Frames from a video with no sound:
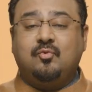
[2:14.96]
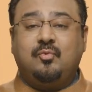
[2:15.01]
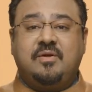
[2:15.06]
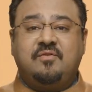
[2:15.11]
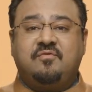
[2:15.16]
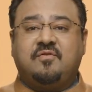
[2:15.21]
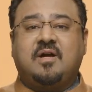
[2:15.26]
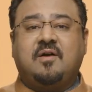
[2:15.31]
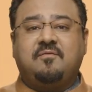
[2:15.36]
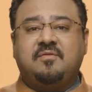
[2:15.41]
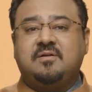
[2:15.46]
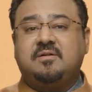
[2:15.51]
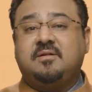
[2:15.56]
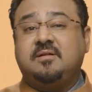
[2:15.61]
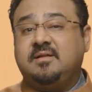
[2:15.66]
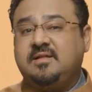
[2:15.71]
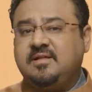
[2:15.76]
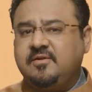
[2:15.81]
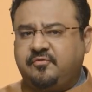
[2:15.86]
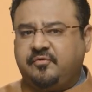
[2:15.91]
we've covered
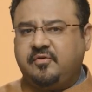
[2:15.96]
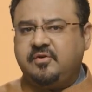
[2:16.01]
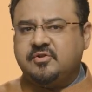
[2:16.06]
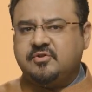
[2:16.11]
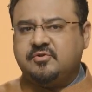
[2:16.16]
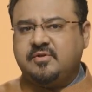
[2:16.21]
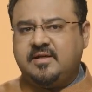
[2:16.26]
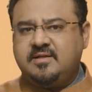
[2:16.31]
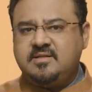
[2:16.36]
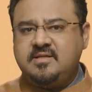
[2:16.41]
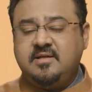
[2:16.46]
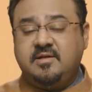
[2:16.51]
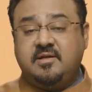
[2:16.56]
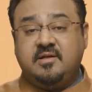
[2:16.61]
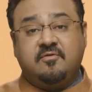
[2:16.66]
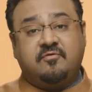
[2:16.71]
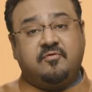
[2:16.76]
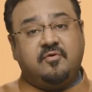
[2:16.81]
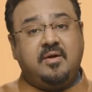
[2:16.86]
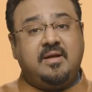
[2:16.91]
the different
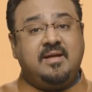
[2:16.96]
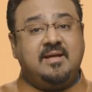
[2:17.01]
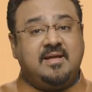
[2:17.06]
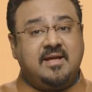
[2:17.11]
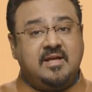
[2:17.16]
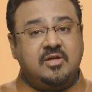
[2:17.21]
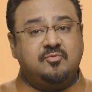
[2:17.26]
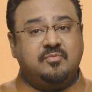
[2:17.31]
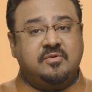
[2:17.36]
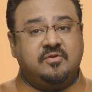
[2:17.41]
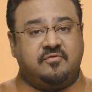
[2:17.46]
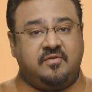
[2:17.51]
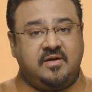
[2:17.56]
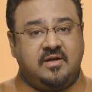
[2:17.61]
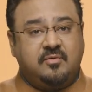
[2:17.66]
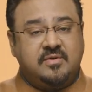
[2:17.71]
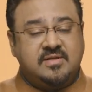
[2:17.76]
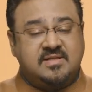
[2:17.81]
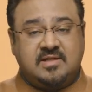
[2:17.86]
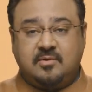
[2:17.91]
criteria for engagement
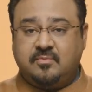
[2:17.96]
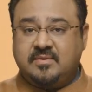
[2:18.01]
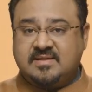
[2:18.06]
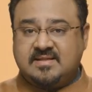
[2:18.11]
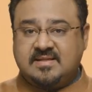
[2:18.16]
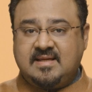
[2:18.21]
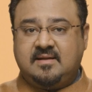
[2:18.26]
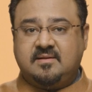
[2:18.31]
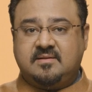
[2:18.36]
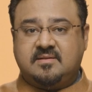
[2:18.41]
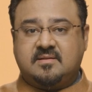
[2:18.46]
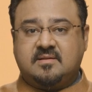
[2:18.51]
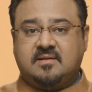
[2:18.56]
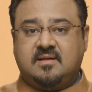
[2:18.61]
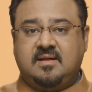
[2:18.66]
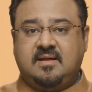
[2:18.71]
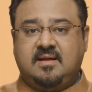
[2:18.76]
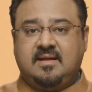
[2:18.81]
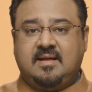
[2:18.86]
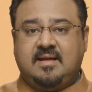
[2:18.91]
frequency with sellers.
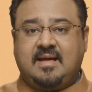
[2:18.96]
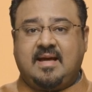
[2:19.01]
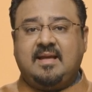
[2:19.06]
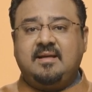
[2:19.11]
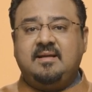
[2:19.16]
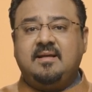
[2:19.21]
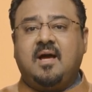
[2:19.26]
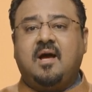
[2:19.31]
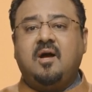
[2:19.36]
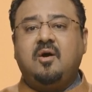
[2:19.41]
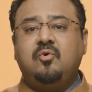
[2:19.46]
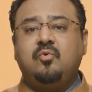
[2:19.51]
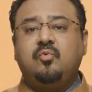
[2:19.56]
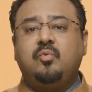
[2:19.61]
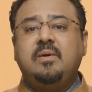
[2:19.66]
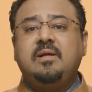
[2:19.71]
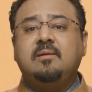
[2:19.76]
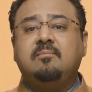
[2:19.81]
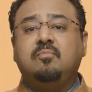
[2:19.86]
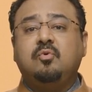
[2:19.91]
And now
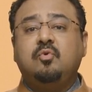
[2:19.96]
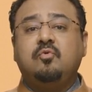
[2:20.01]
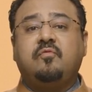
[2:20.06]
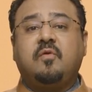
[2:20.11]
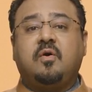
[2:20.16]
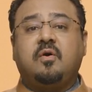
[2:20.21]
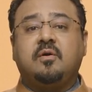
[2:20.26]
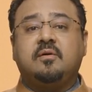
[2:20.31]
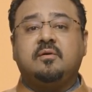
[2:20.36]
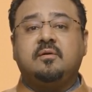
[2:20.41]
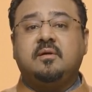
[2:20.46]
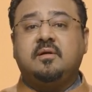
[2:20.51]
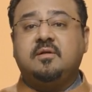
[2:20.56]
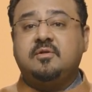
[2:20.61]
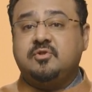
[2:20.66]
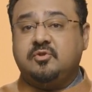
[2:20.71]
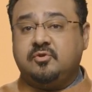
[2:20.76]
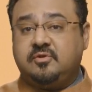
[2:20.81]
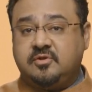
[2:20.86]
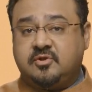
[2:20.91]
we'll move on
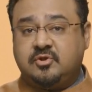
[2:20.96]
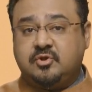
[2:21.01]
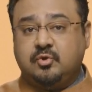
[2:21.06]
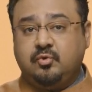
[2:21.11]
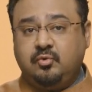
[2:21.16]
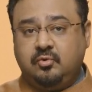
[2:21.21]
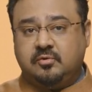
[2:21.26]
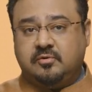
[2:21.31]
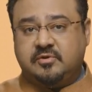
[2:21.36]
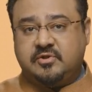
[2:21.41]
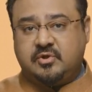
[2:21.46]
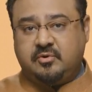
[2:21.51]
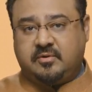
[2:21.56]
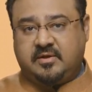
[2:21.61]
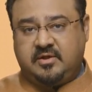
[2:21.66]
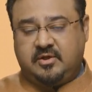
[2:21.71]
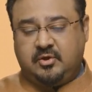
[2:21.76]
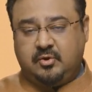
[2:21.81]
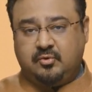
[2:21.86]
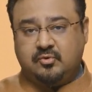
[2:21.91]
to the tools you
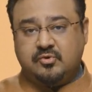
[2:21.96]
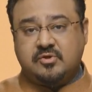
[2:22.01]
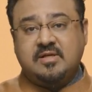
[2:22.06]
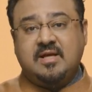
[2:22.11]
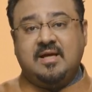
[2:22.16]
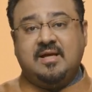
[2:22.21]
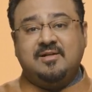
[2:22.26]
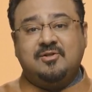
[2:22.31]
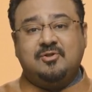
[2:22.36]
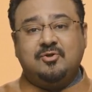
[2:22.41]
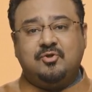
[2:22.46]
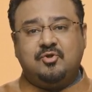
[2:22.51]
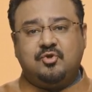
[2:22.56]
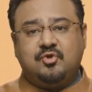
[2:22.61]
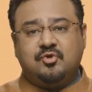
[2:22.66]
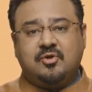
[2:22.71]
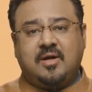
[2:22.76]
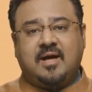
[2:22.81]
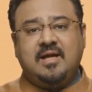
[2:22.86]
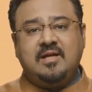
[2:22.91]
can use to
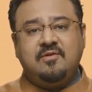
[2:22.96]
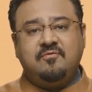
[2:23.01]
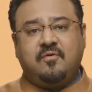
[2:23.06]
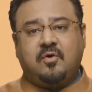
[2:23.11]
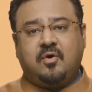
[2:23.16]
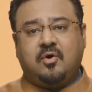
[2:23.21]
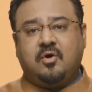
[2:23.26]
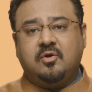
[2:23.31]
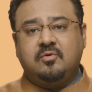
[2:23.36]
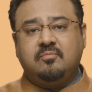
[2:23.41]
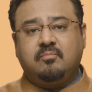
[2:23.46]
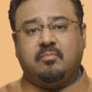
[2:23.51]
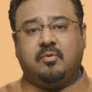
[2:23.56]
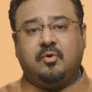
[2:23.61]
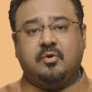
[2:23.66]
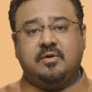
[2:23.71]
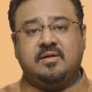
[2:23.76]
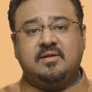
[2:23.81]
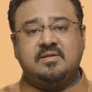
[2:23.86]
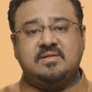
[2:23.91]
drive
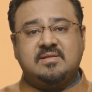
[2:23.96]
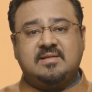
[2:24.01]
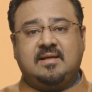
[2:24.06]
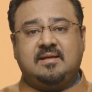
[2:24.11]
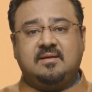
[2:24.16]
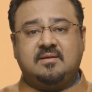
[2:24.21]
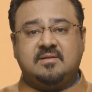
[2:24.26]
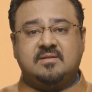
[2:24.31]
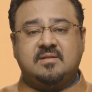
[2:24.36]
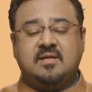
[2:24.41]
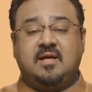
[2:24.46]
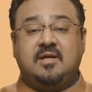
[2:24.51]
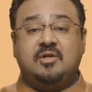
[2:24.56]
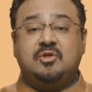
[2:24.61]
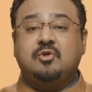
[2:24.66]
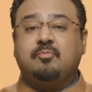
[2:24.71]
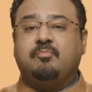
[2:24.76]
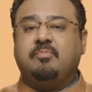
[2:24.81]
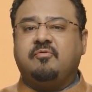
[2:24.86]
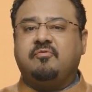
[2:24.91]
onboarded sellers
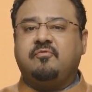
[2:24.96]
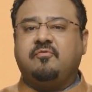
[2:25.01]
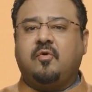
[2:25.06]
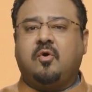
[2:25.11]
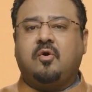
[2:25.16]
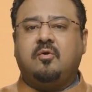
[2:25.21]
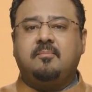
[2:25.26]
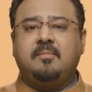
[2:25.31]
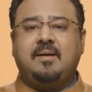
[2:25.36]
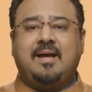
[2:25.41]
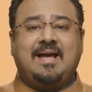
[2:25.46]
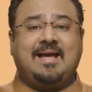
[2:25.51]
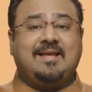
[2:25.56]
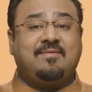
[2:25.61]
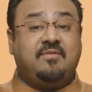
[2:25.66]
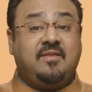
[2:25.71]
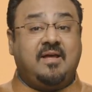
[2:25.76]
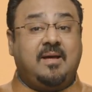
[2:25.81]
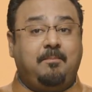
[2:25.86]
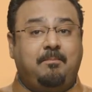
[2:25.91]
to perform at their